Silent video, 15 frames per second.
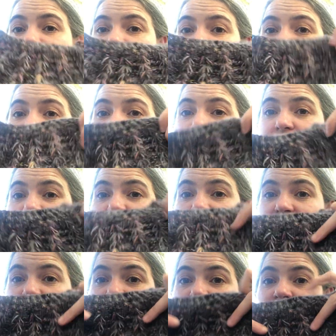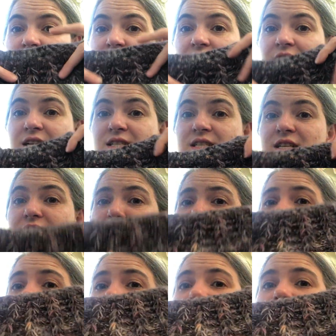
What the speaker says: yeah, you can see the elongated stitches.